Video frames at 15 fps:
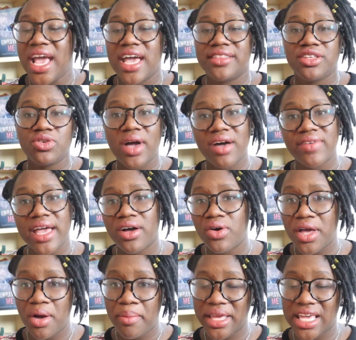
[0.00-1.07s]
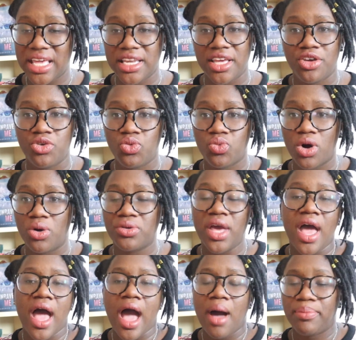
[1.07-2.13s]
And then you have L.L. McKinney, who wrote
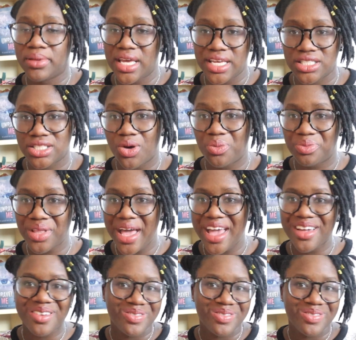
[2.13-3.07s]
A Blaze So Black,